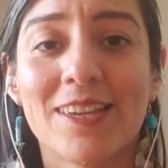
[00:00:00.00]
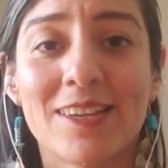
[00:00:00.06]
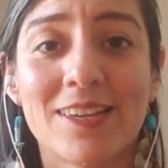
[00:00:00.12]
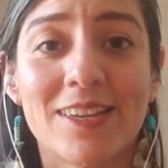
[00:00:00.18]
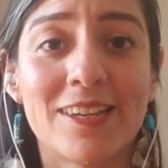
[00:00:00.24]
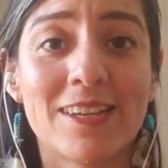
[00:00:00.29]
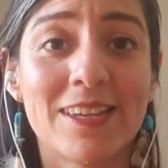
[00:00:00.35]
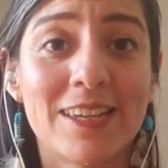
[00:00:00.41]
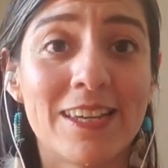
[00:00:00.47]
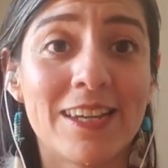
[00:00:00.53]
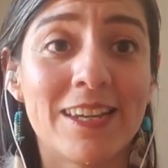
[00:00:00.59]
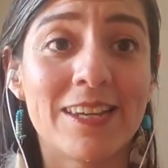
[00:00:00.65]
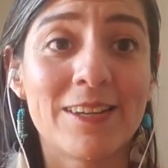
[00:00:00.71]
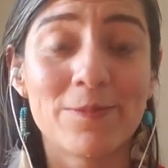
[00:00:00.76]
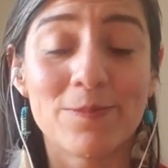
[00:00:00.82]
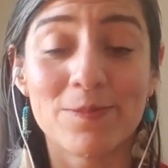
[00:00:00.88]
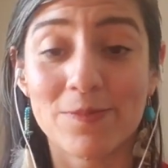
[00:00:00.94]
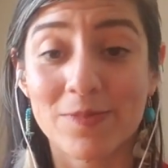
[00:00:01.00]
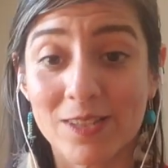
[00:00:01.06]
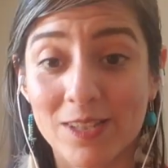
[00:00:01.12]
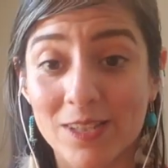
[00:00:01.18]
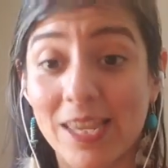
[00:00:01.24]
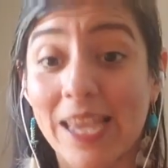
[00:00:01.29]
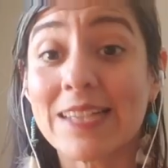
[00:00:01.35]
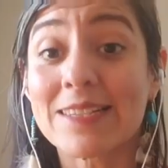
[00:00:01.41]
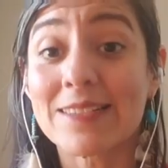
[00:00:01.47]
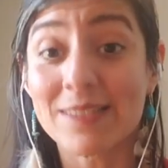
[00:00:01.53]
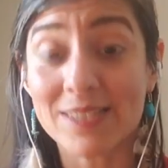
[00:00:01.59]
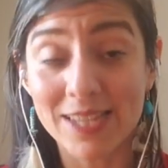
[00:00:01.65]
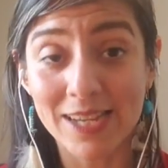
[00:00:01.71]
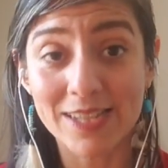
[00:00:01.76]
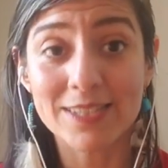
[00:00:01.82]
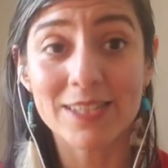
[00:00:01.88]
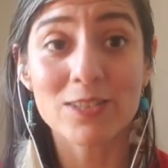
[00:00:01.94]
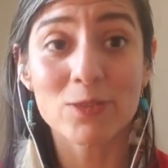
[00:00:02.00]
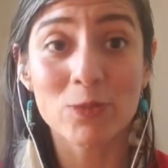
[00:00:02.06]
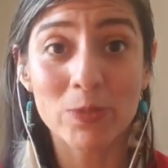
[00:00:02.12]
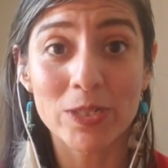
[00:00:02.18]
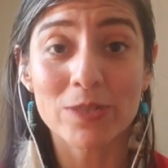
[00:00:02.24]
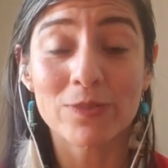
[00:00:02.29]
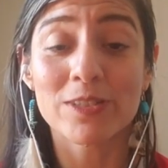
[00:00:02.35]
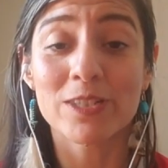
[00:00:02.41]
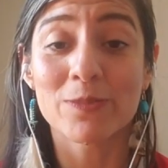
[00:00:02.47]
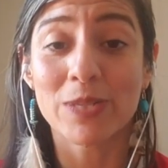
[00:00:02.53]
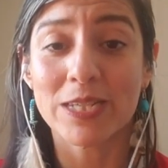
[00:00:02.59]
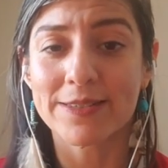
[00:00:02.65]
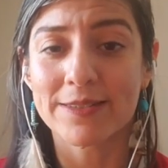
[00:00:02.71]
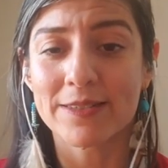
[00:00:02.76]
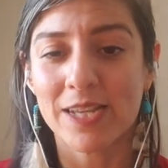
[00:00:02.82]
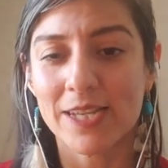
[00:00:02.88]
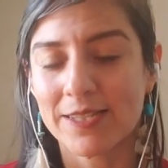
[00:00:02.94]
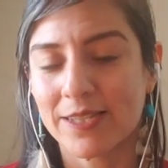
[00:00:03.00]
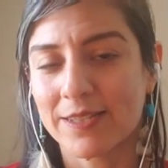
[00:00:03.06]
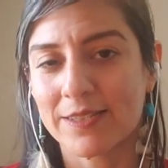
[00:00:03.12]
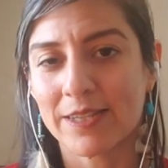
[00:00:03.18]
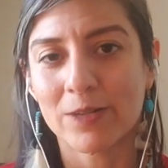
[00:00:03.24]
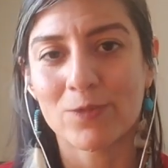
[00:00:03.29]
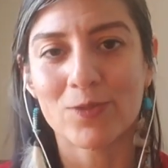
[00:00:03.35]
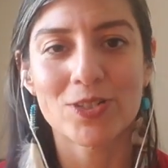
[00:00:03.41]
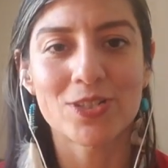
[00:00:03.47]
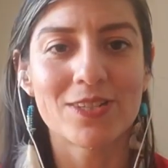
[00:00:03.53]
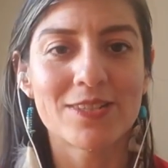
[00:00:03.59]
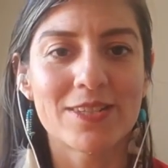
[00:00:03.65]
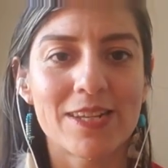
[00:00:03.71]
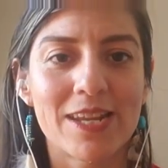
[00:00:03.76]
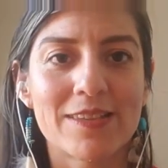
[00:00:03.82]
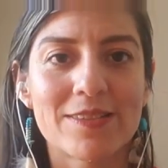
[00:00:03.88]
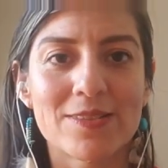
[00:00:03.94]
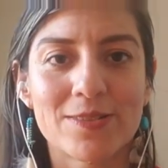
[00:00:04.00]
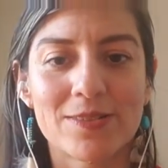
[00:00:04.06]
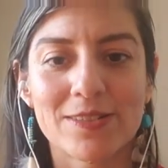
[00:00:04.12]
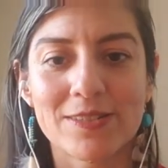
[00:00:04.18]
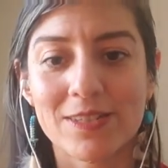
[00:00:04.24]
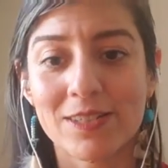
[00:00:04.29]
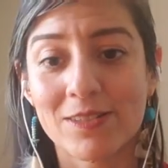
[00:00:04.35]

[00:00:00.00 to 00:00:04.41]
And exercises, we'll be doing some exercises and questions and answers.